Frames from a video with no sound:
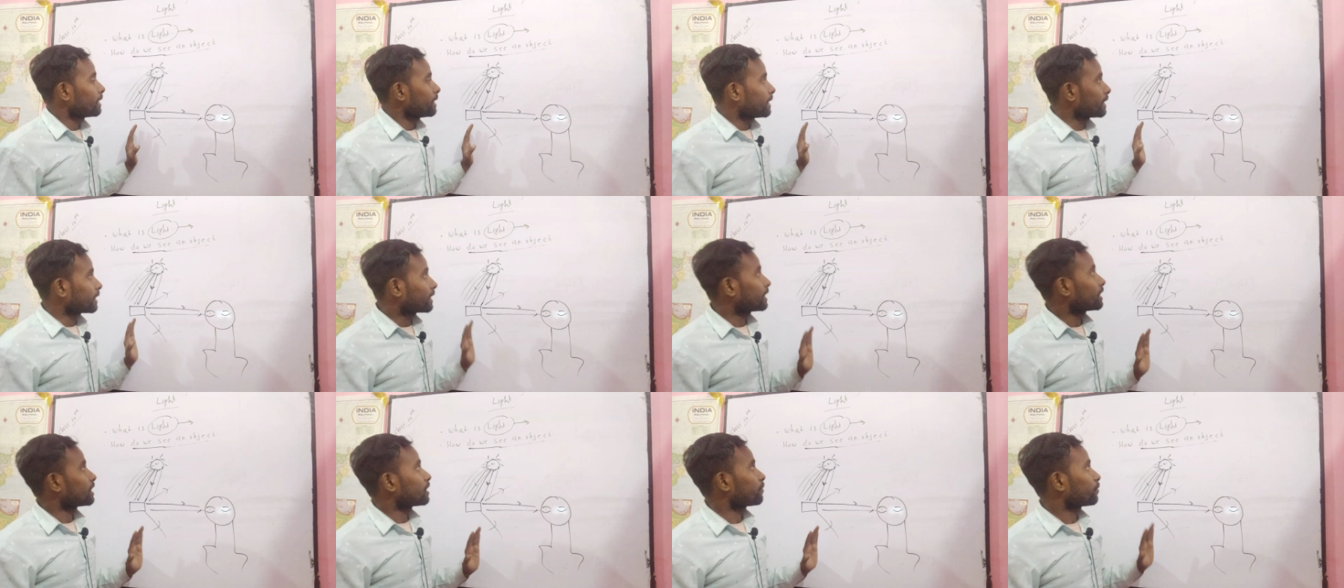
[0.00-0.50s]

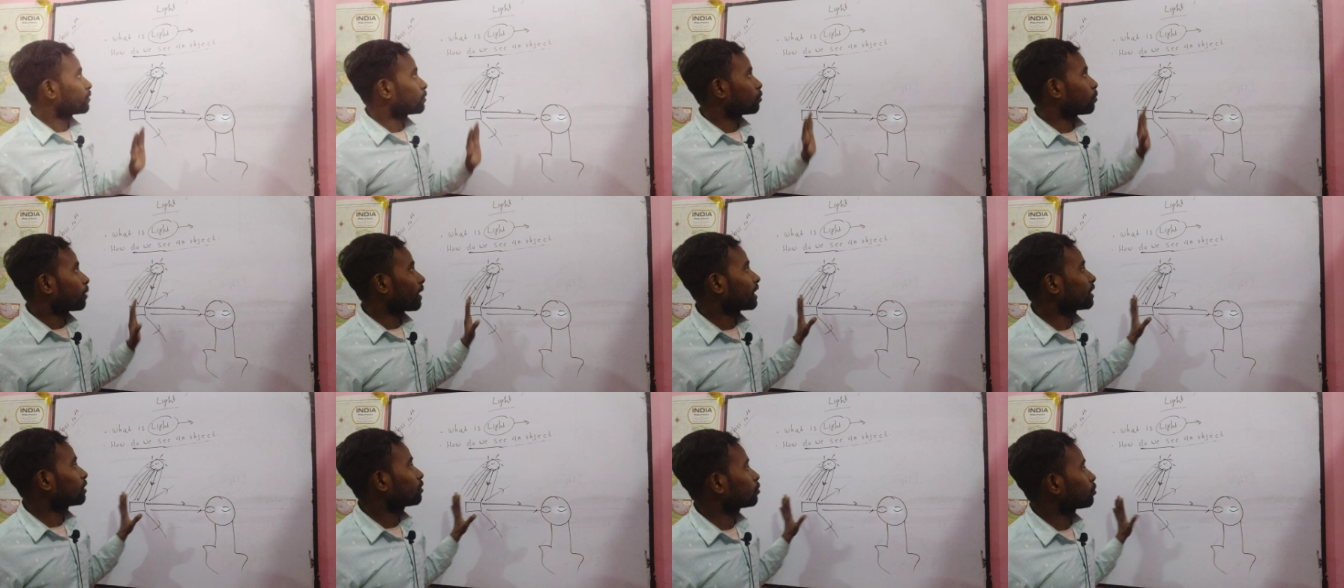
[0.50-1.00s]
Again, if you
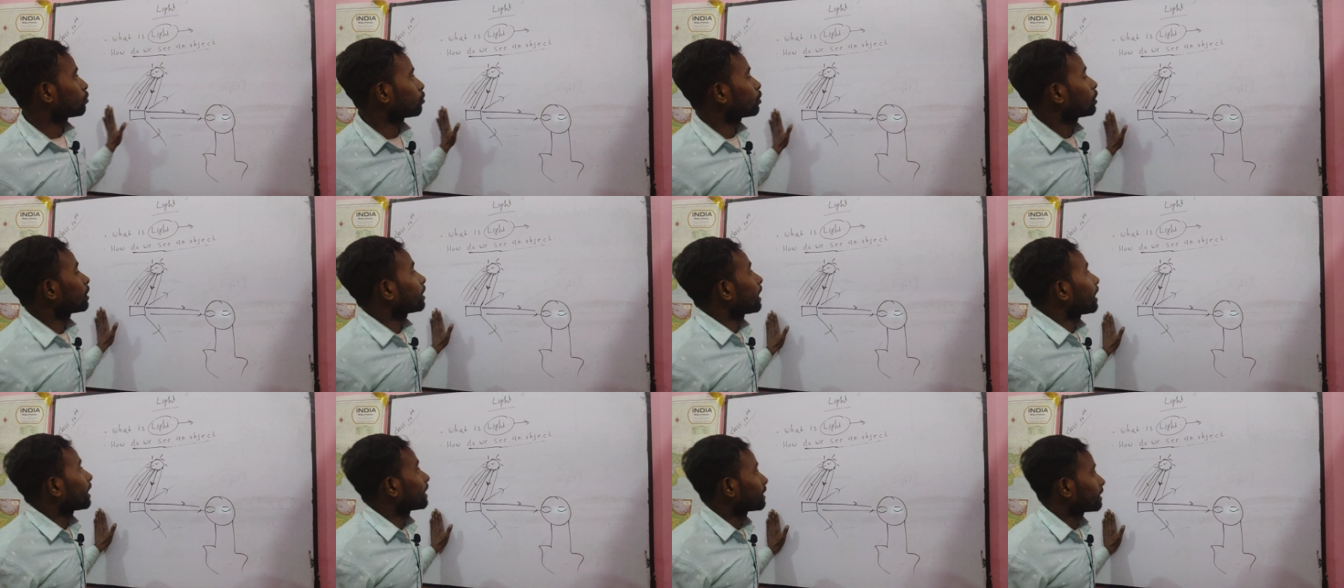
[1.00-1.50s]
want to
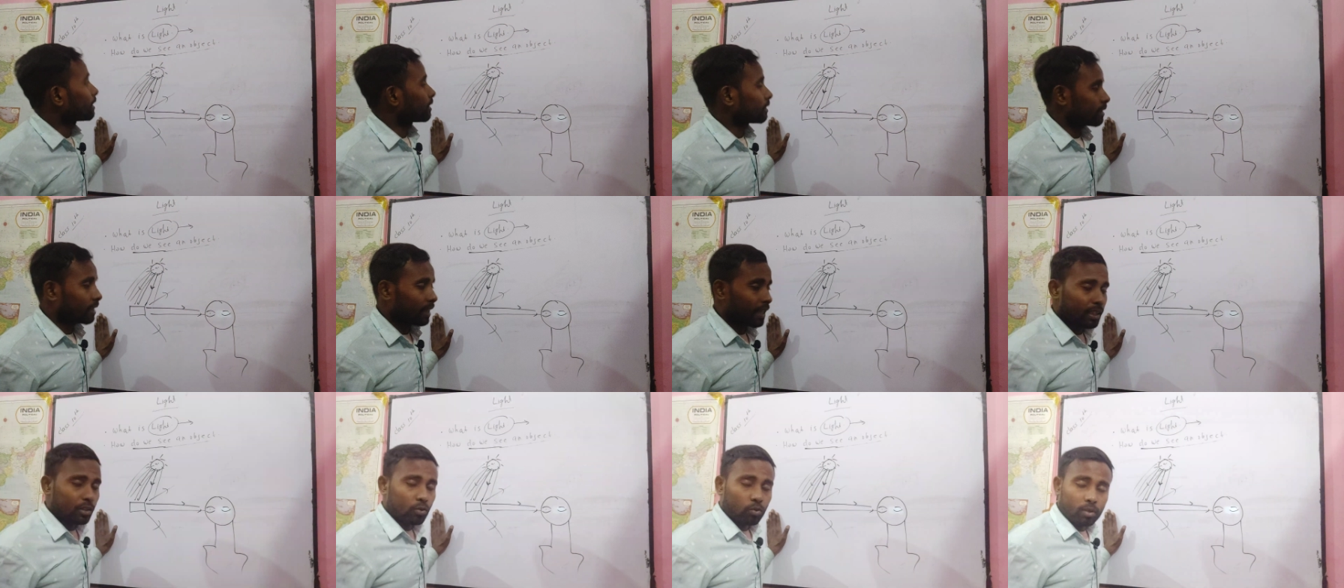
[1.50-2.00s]

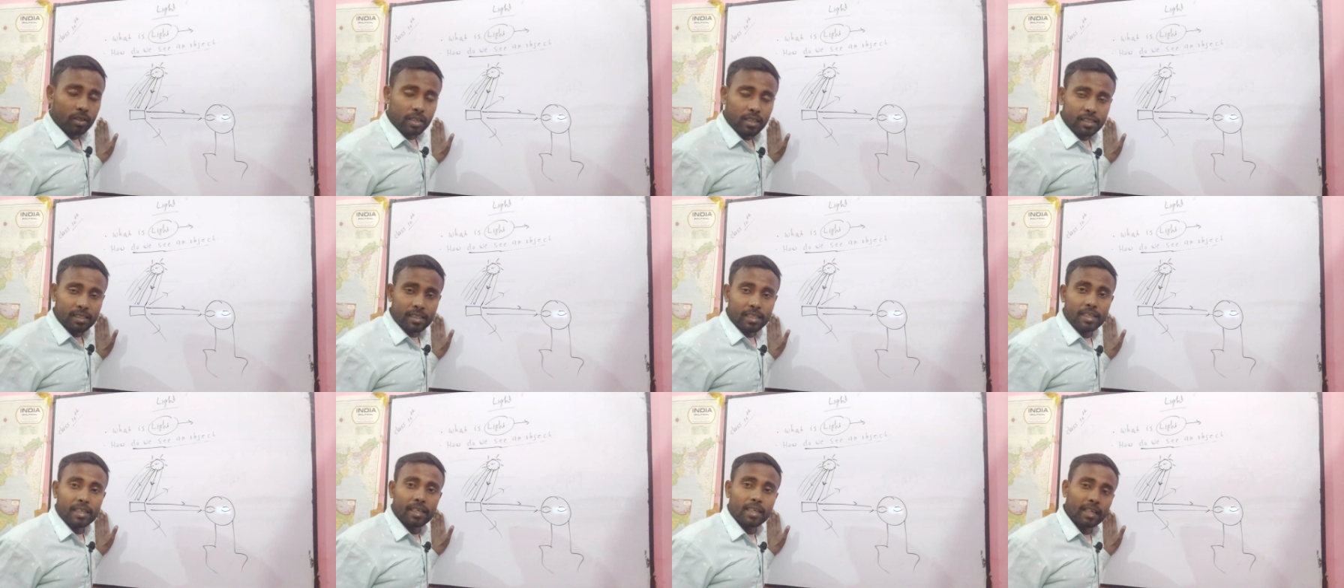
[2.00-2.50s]
try to
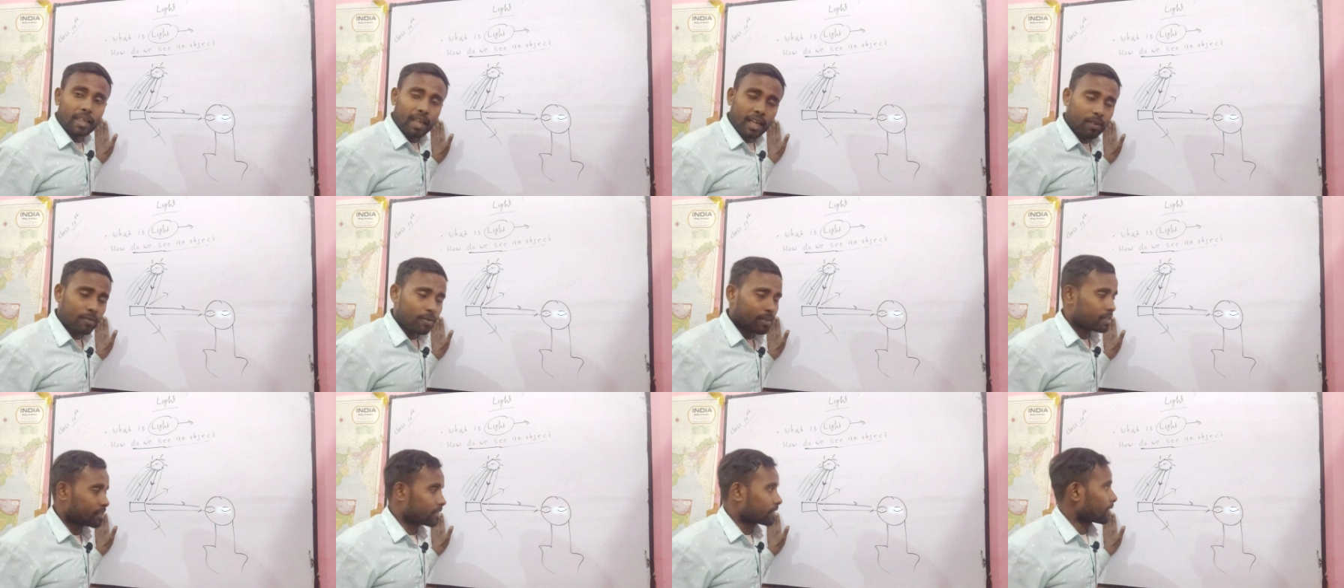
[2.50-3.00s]
understand again, I
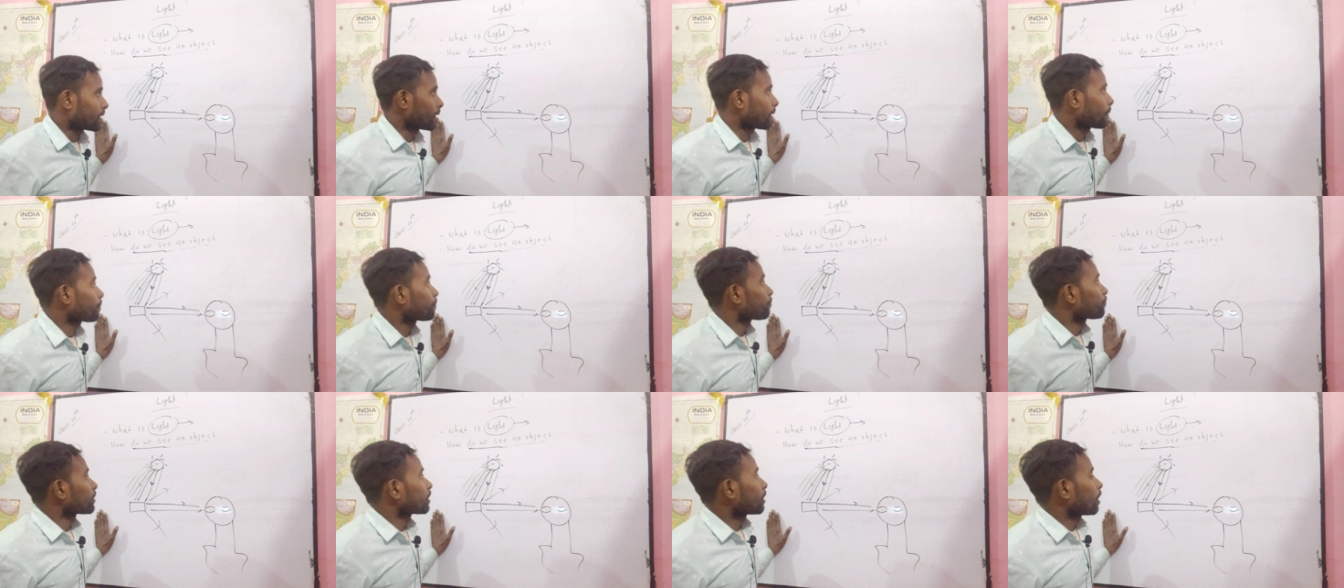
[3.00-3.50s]
will say
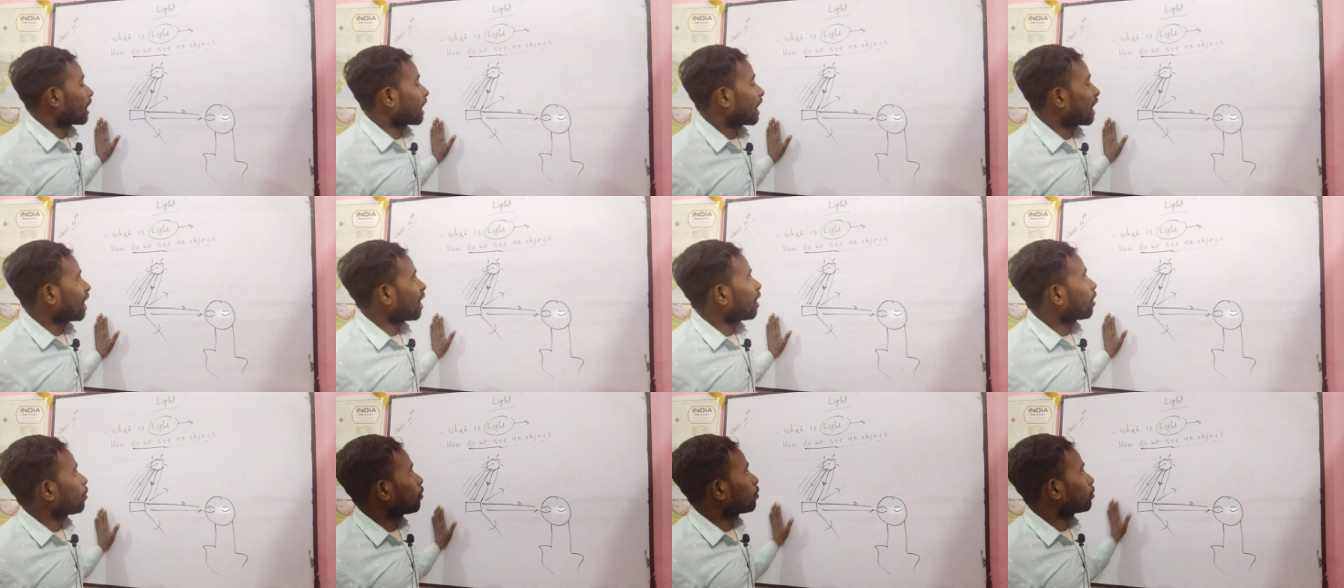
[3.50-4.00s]

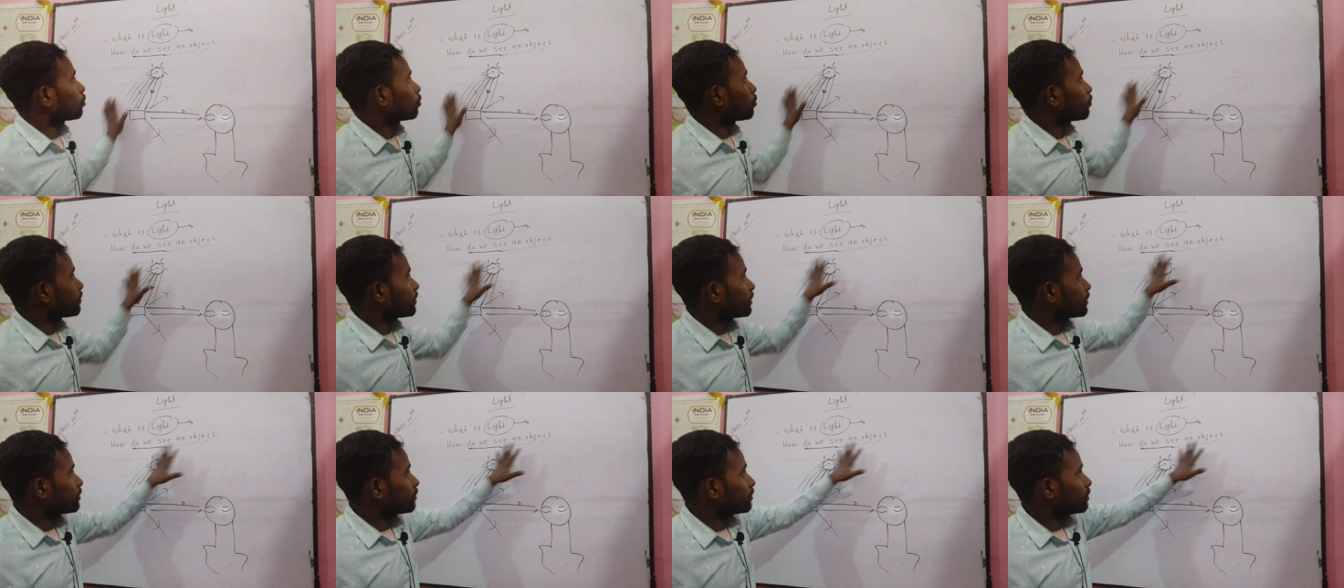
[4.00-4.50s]
how do
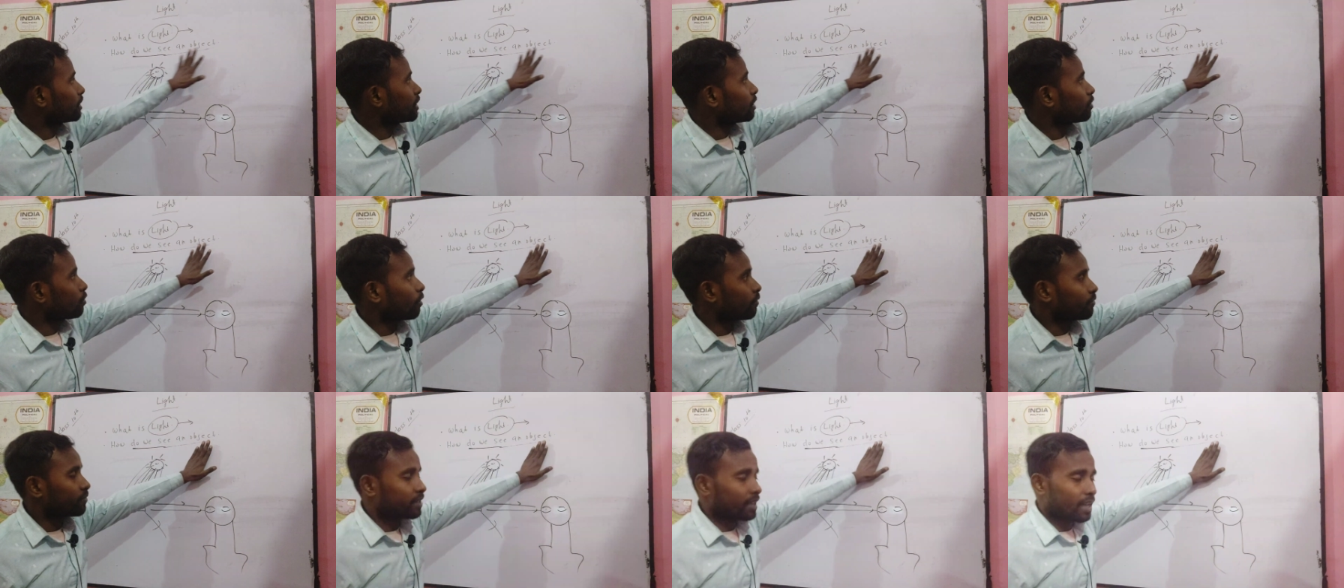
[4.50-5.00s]
we see
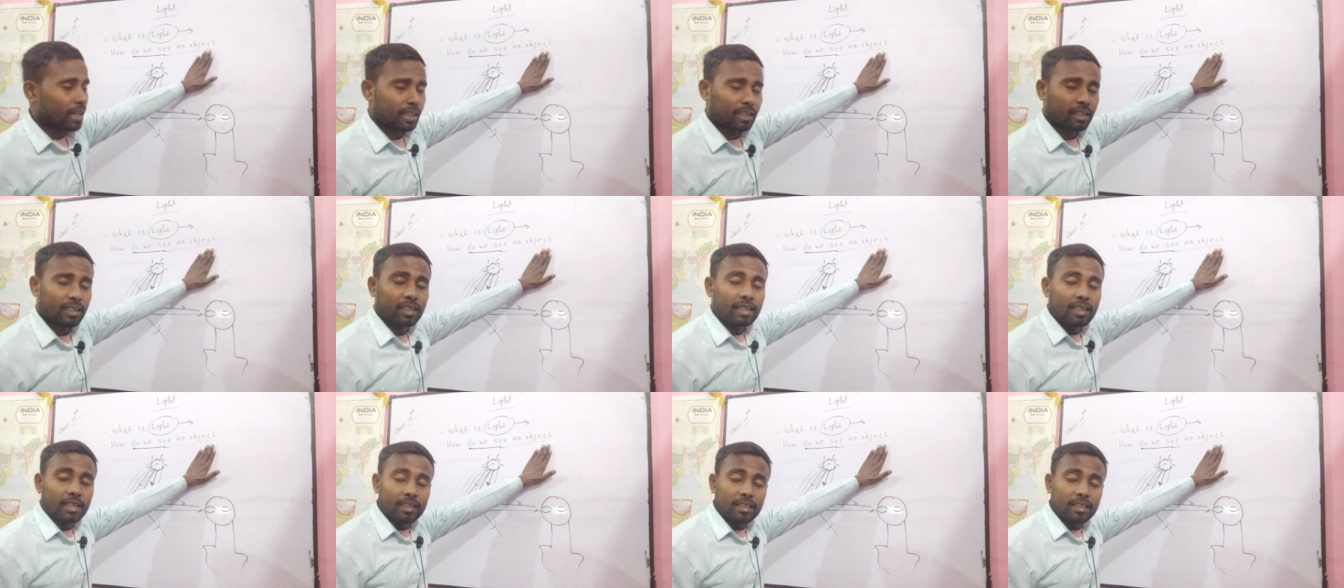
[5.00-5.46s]
an object.